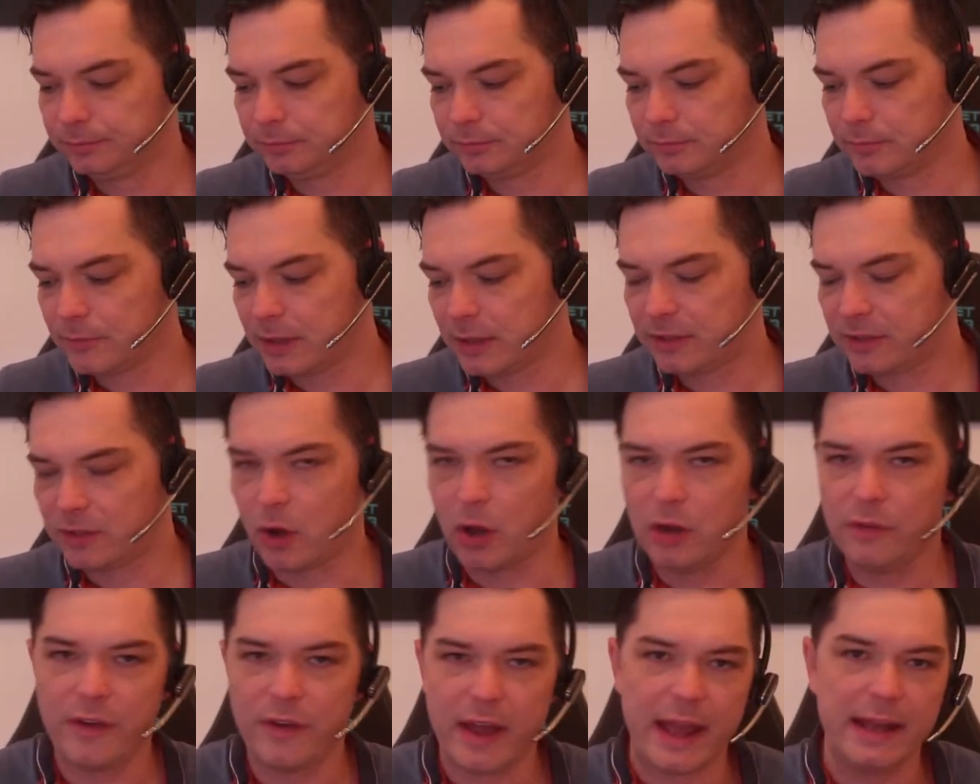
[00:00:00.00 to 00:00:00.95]

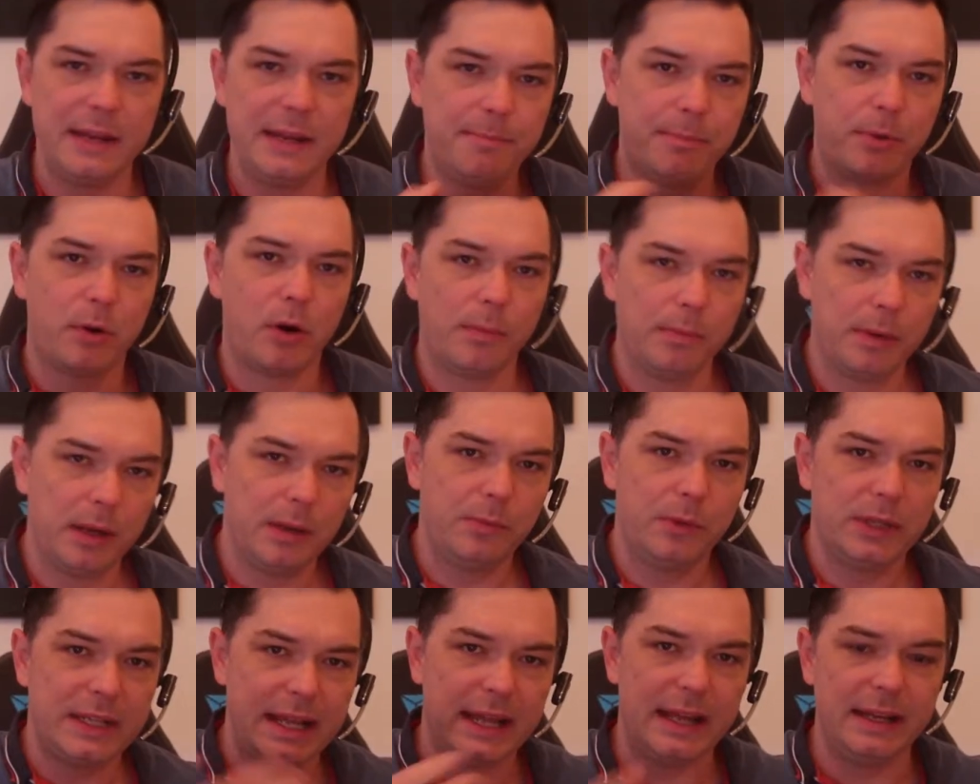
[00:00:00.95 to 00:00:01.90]
solve any problem
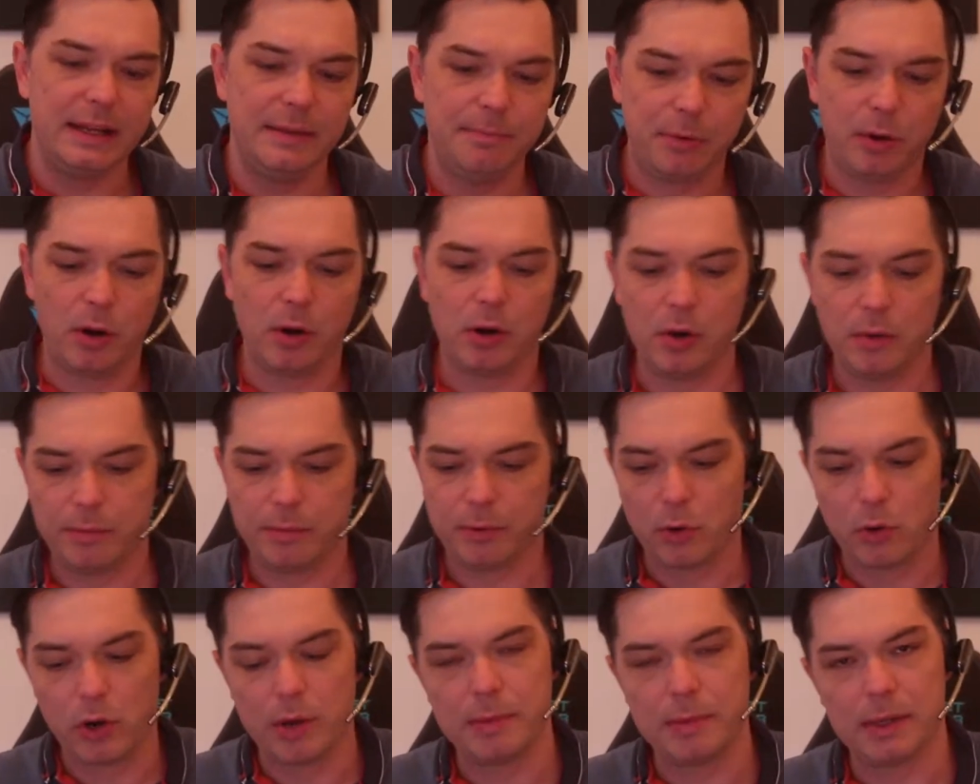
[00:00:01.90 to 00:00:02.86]
with any
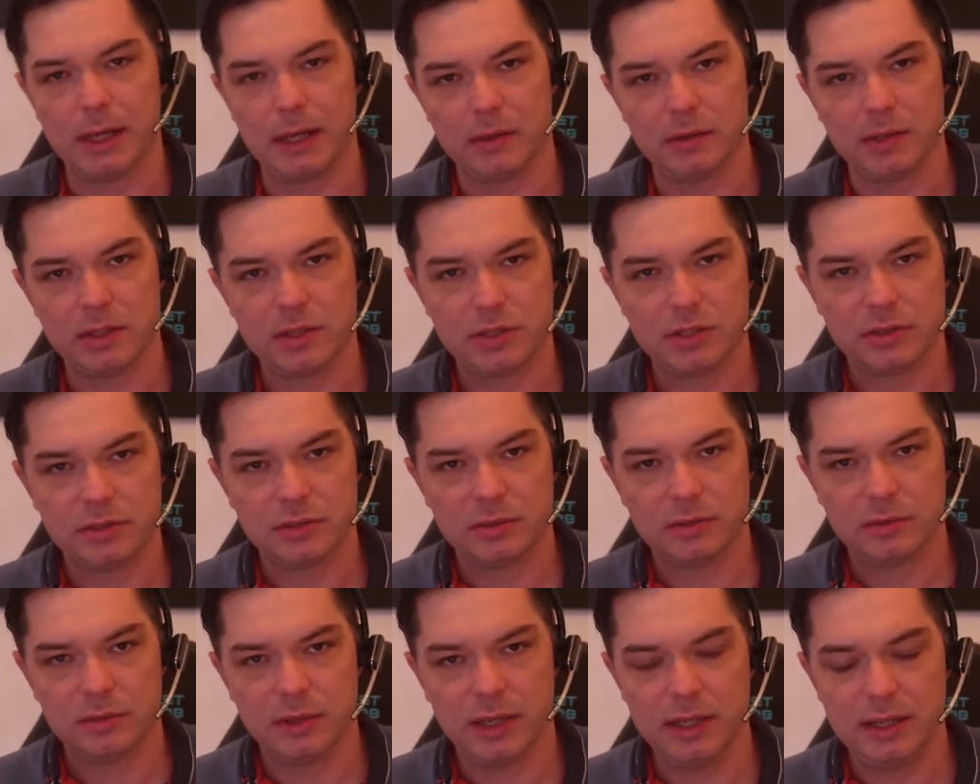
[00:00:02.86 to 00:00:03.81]
programming language,
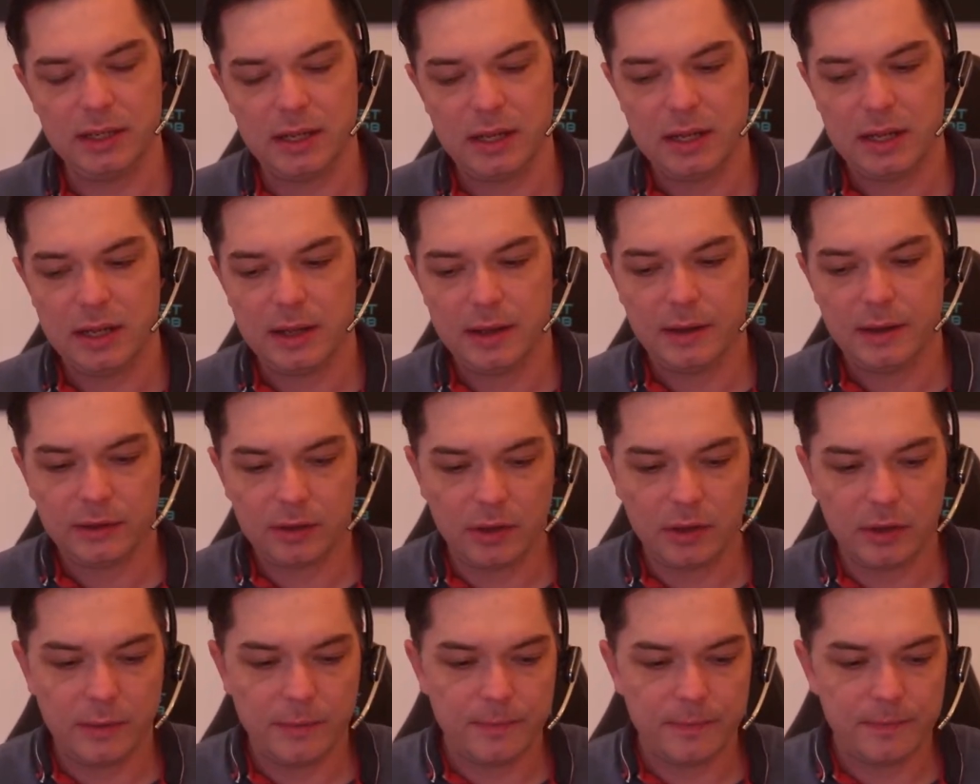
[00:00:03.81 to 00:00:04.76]
right?
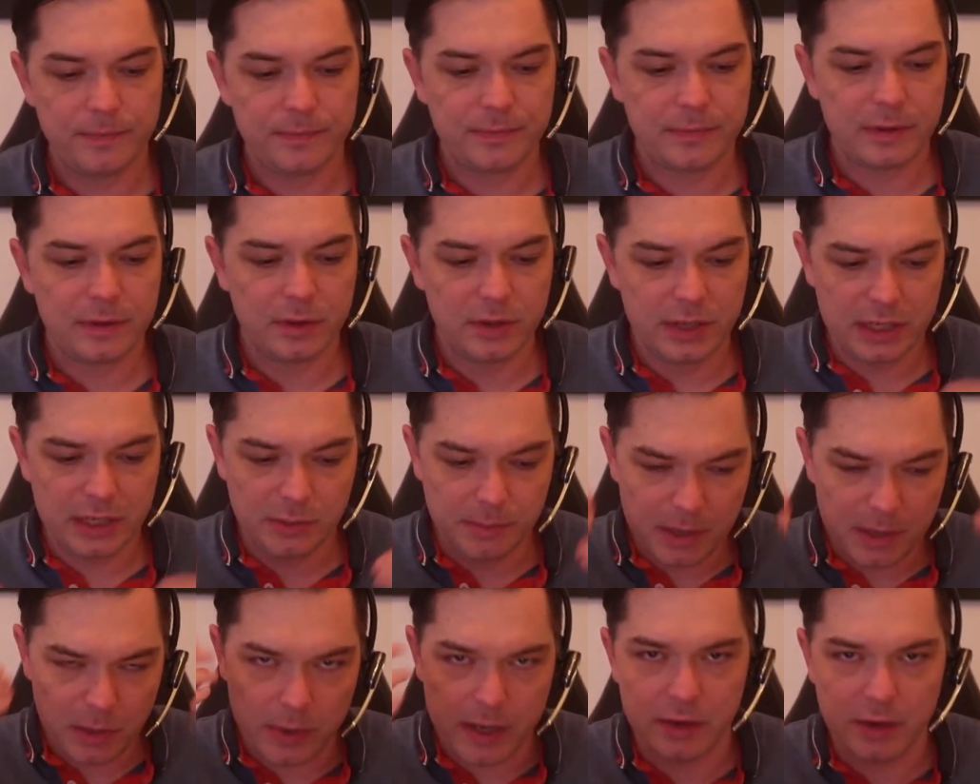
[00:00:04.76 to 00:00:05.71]
So you need to be
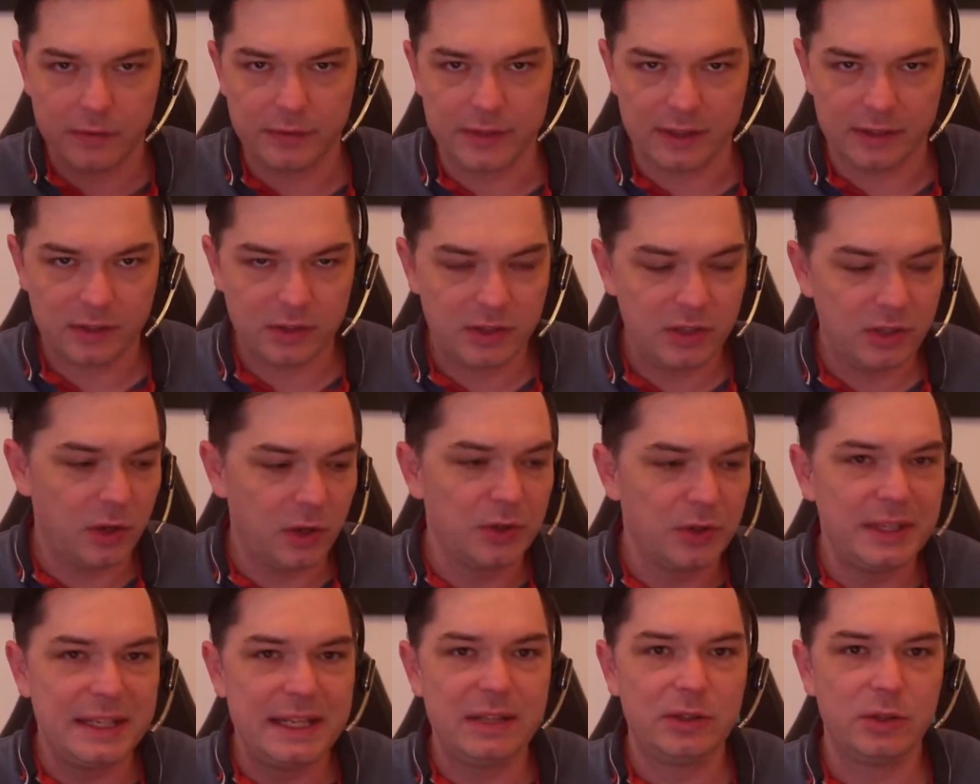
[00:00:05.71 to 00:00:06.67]
aware of this. So you don't
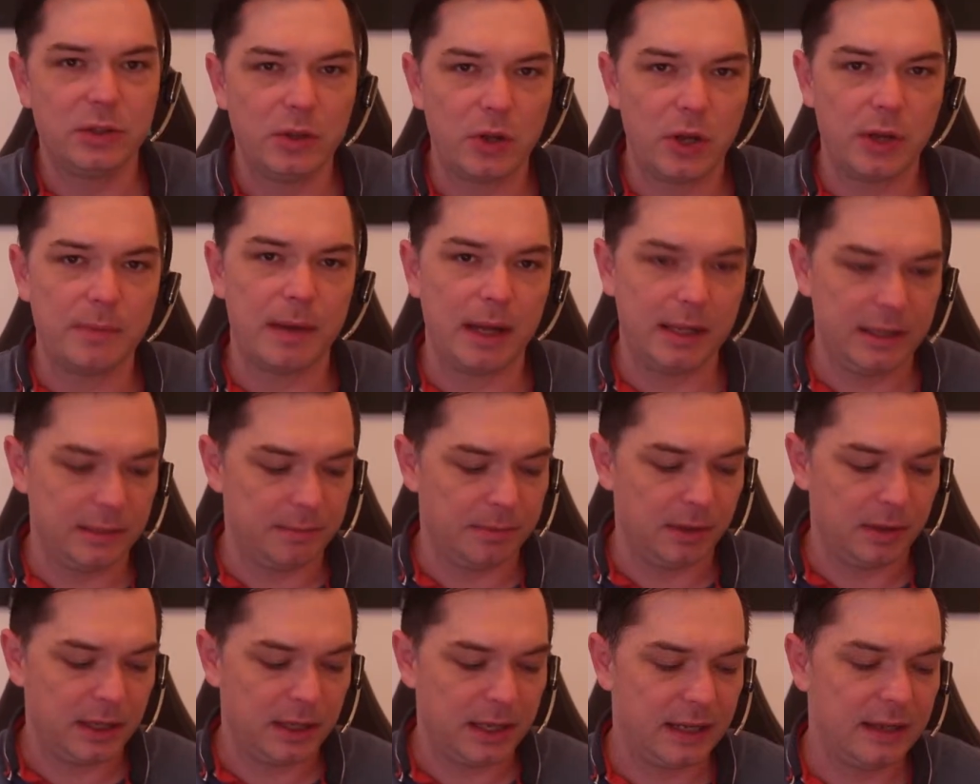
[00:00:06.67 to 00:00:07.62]
need to learn multiple,
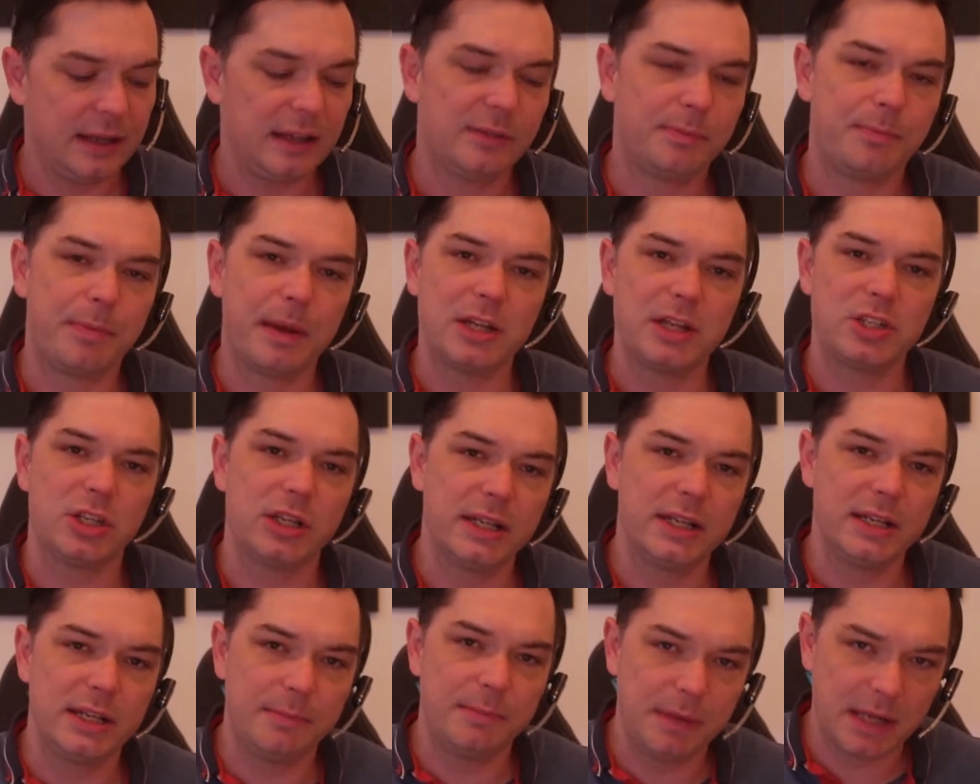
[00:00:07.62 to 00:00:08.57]
and especially in
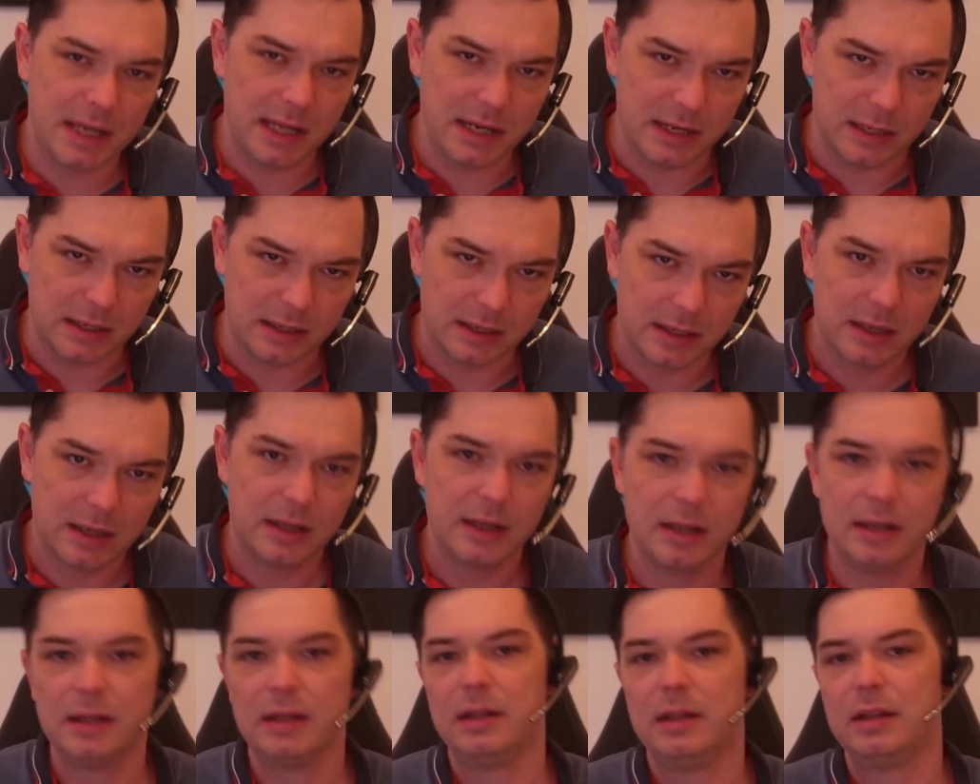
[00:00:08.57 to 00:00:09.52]
the beginning.
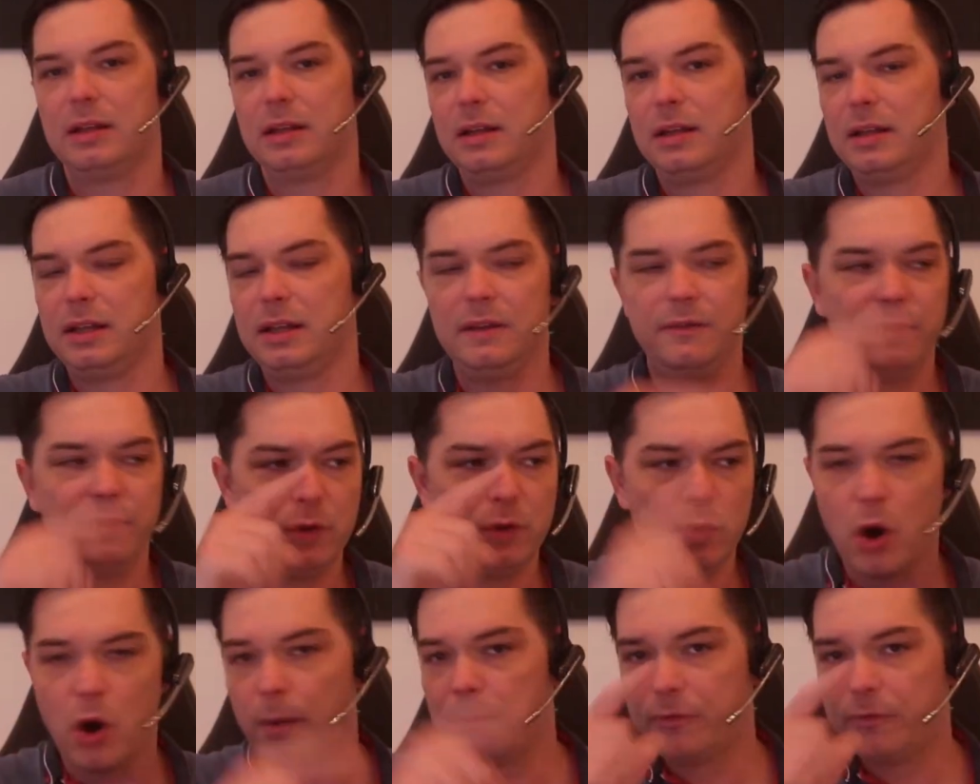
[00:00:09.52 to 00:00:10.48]
If you
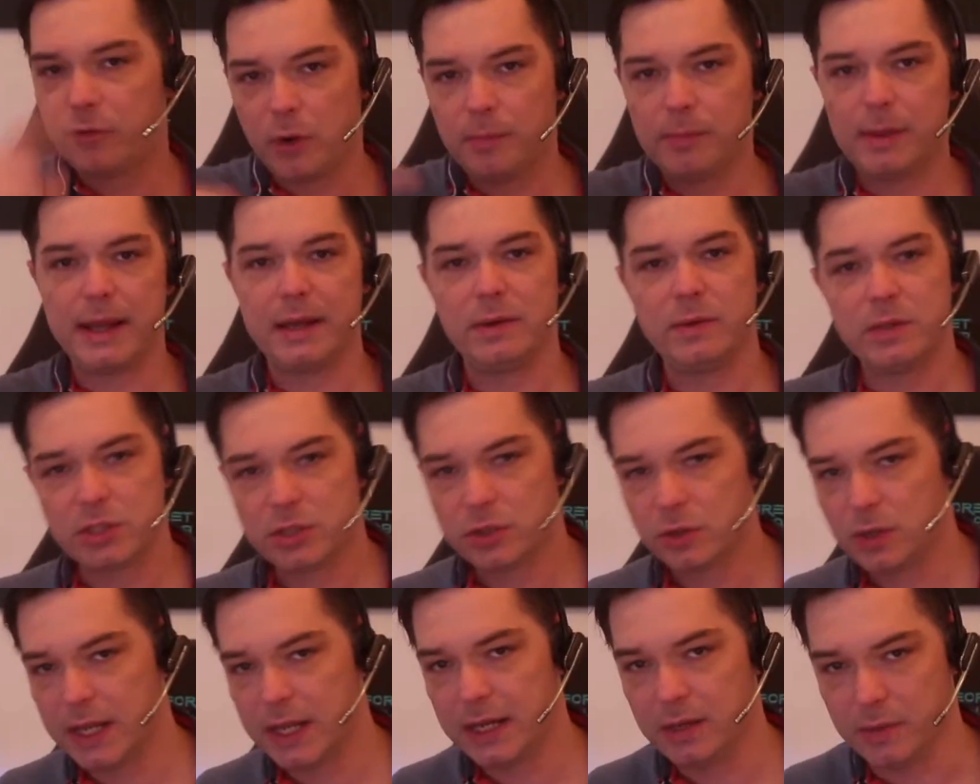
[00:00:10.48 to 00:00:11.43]
hop from language to
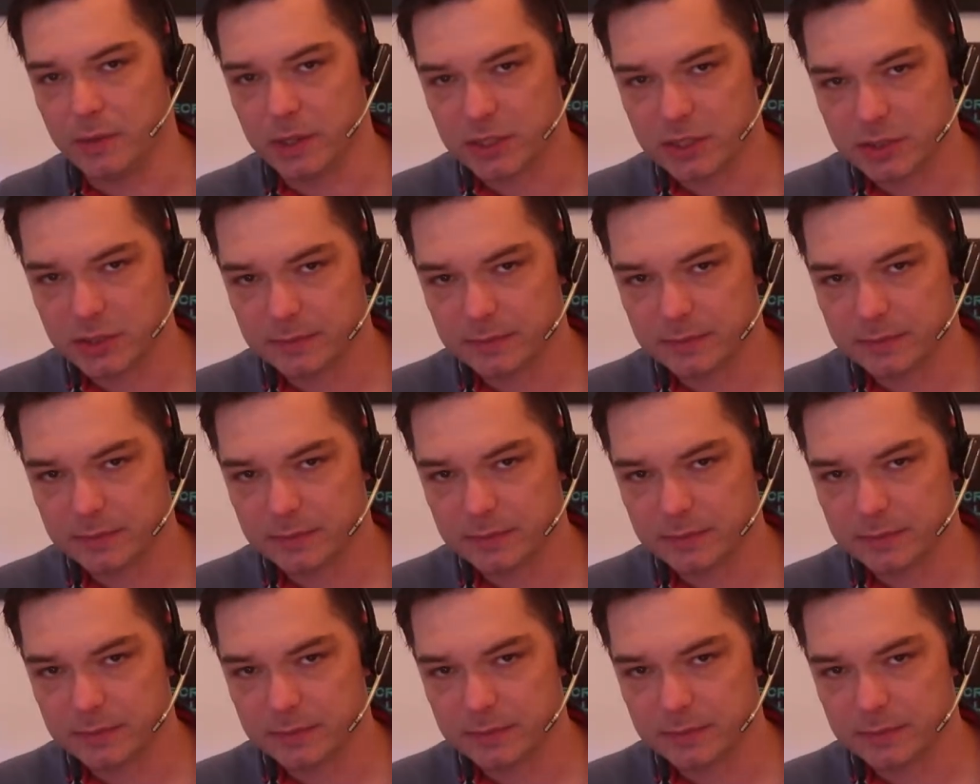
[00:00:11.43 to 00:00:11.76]
language,